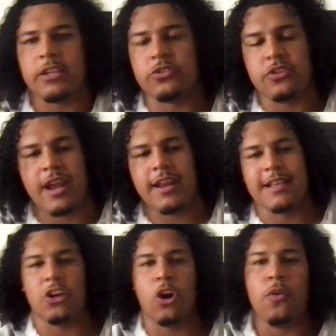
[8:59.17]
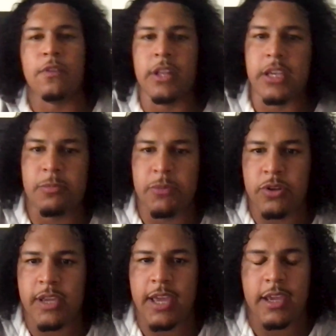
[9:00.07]
You right. try not to overly
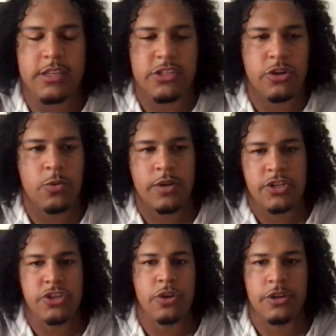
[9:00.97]
communicate because you don't want to show you're